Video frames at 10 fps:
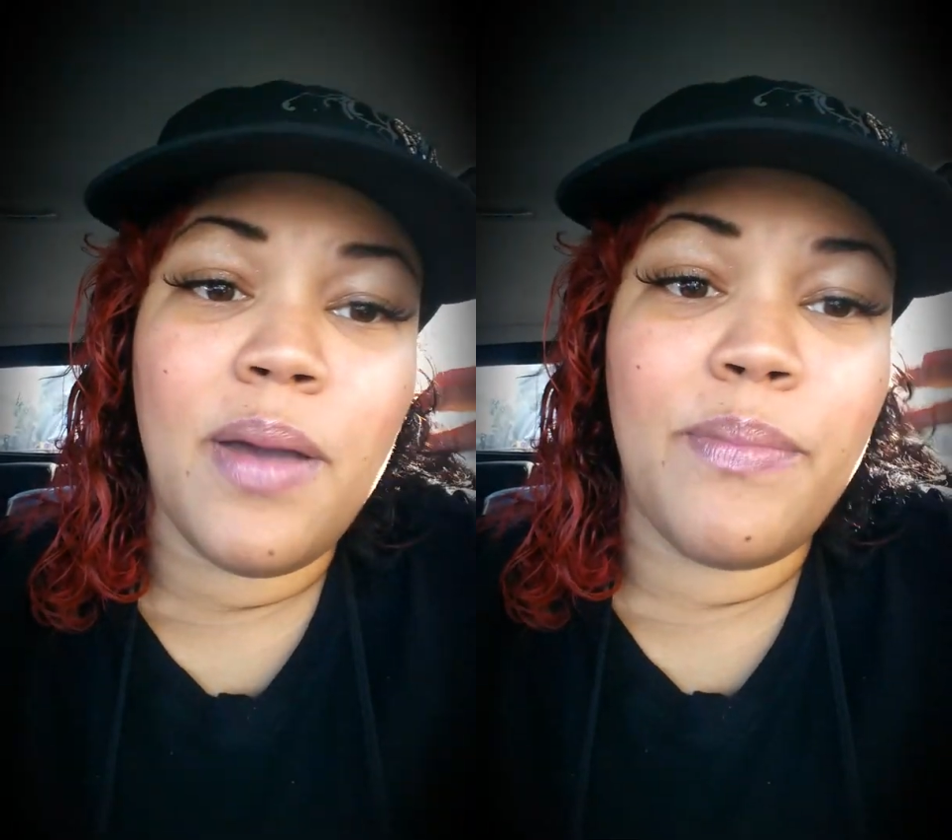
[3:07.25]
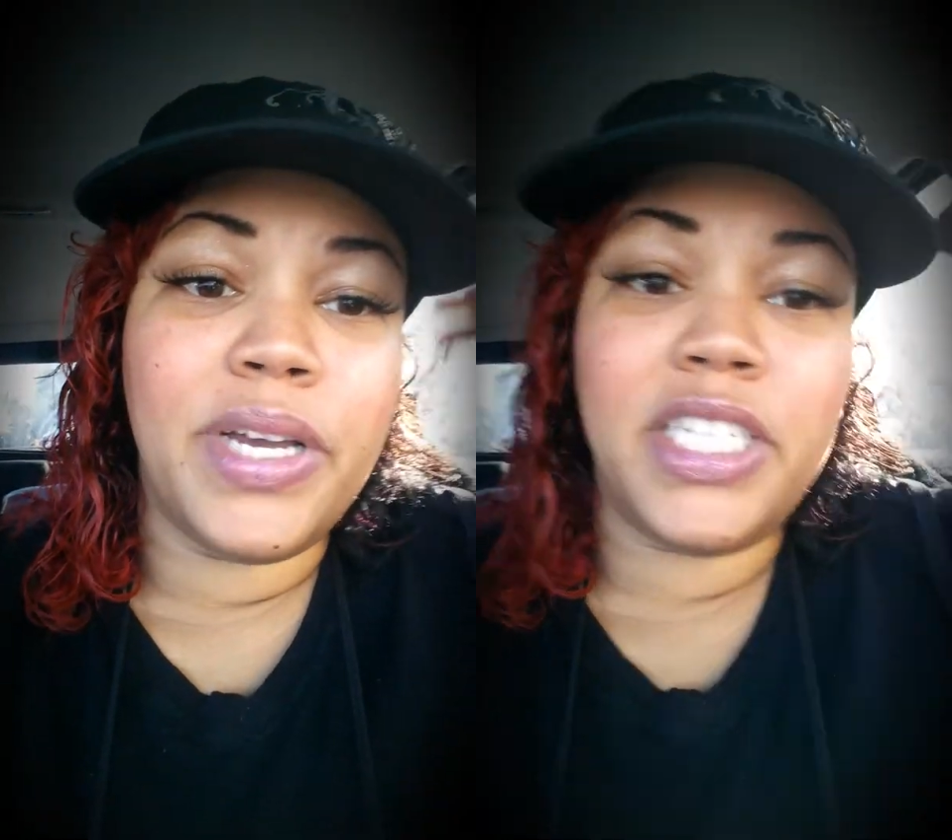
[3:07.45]

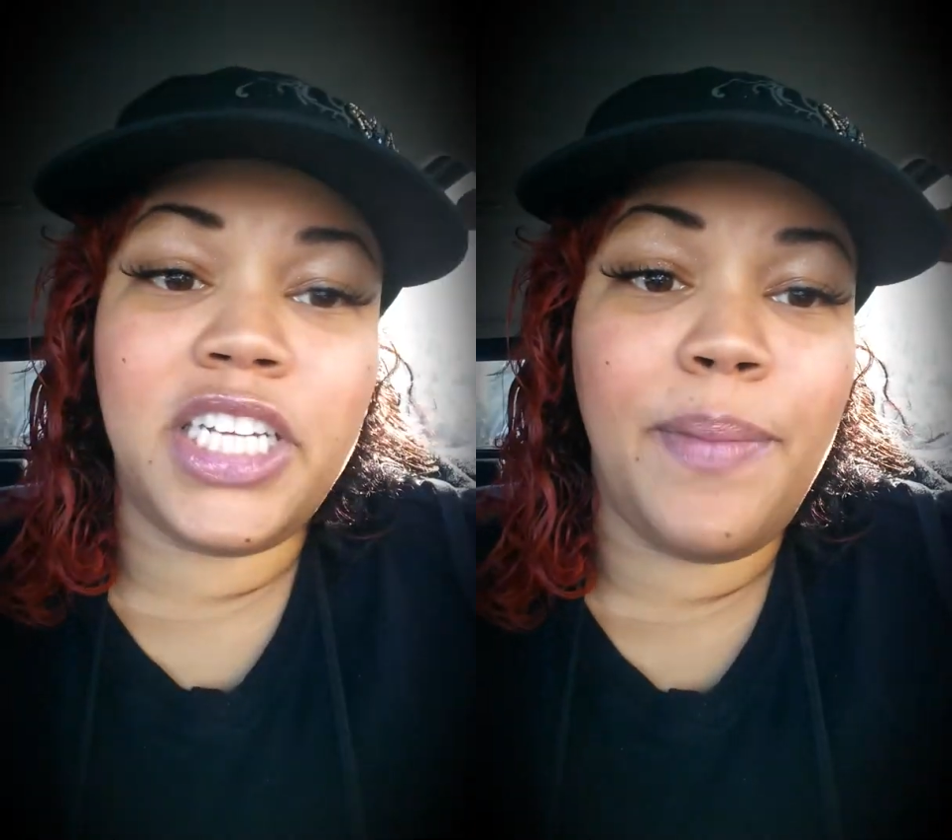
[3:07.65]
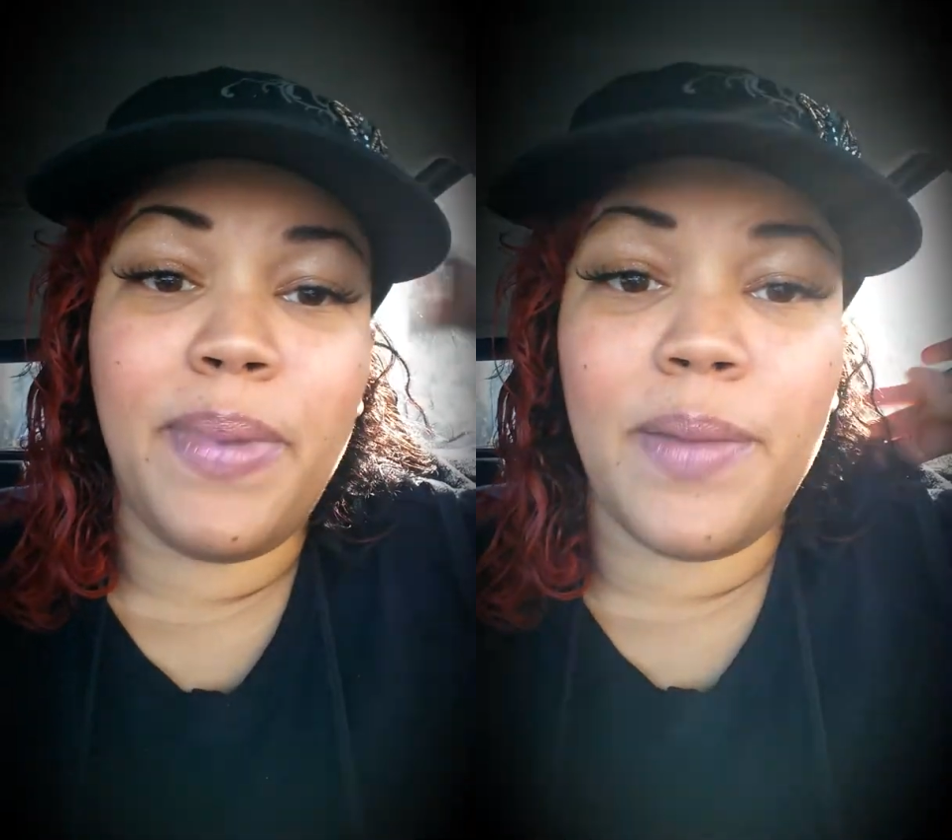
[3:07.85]
but
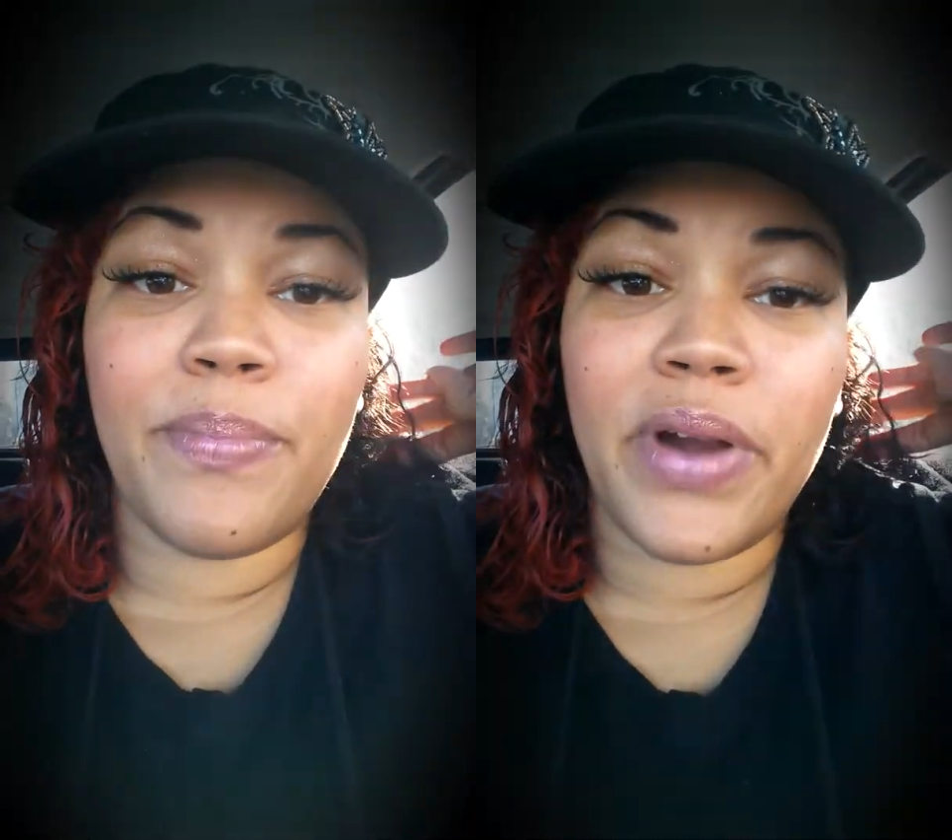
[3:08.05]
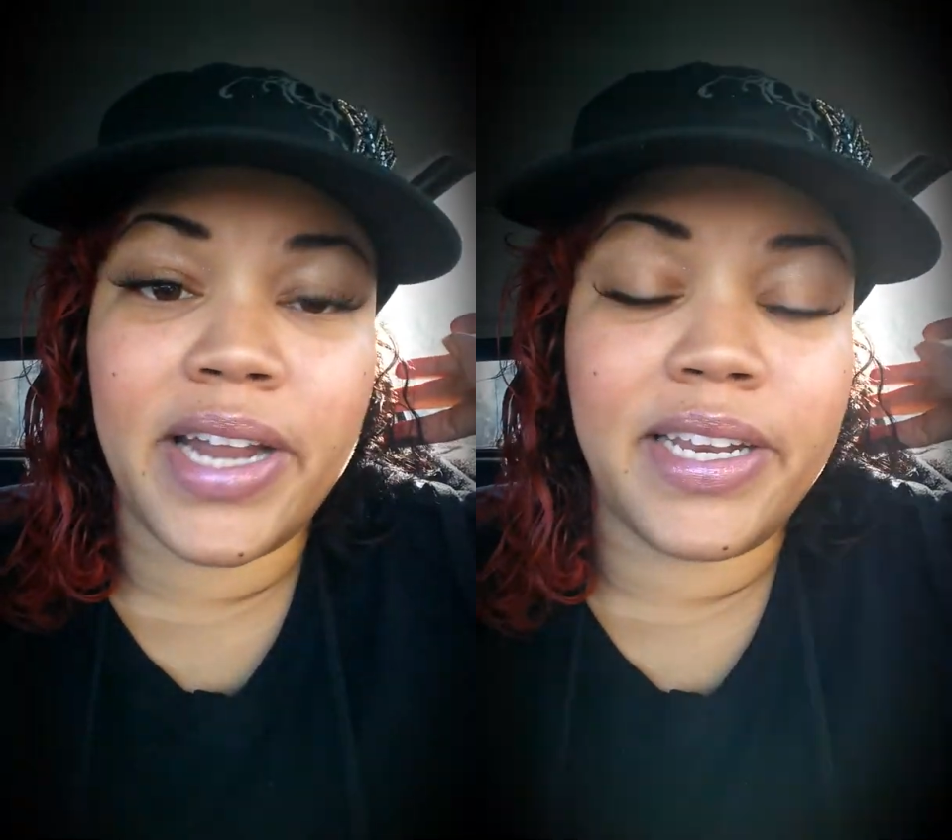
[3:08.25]
she been
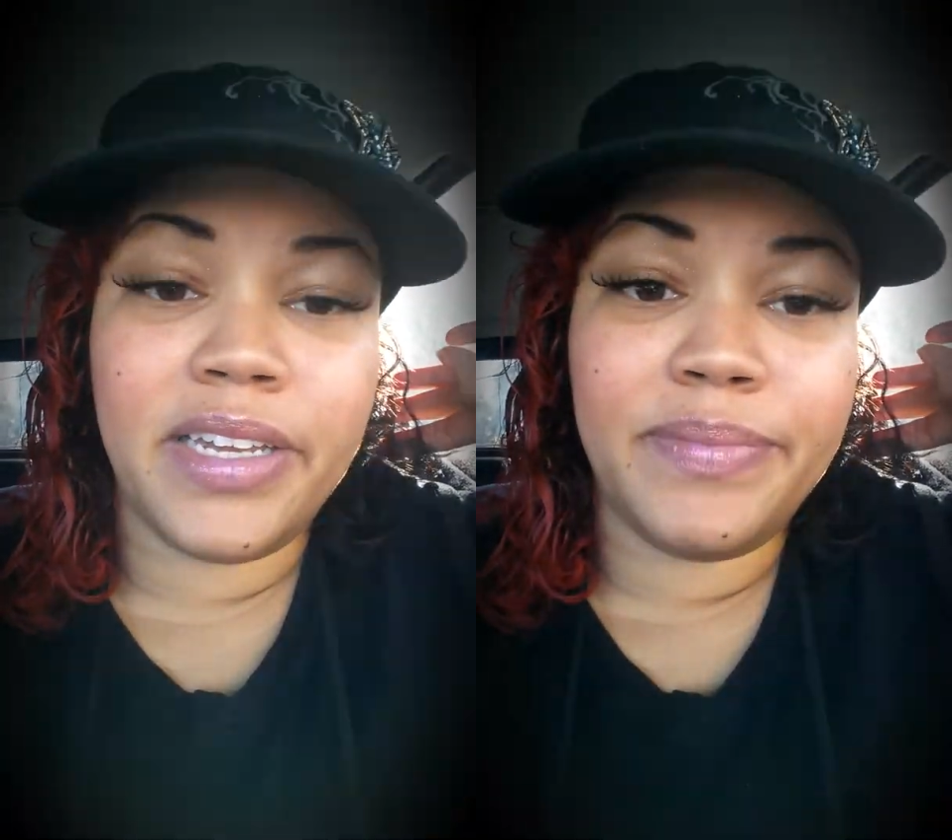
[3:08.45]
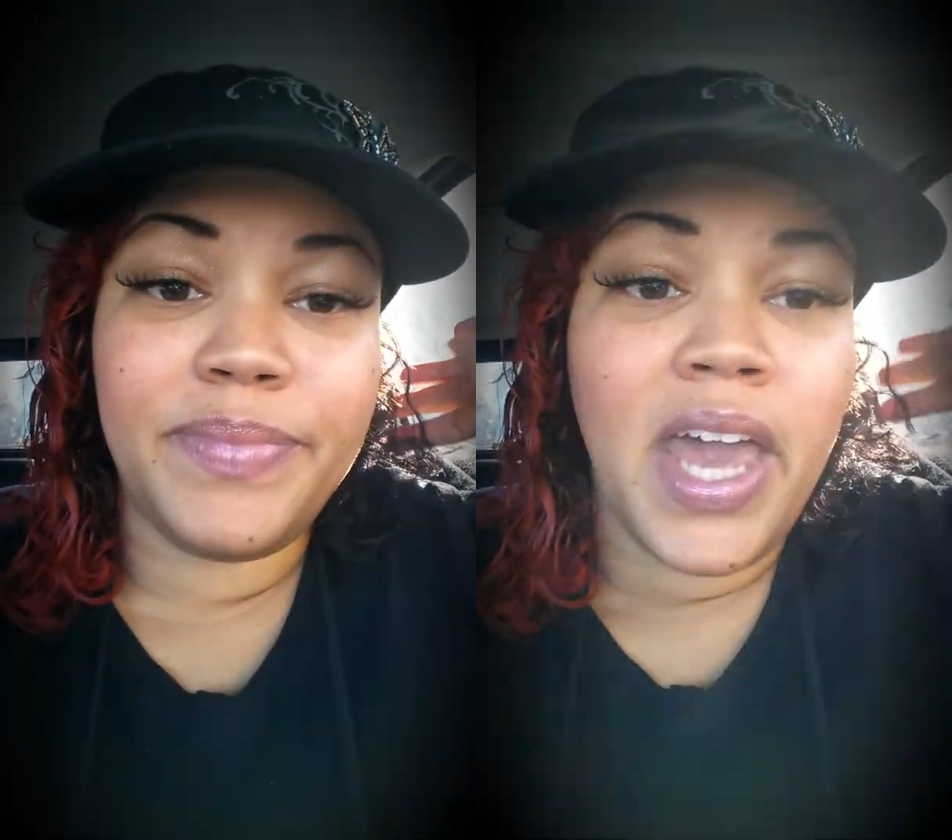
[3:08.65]
pregnant.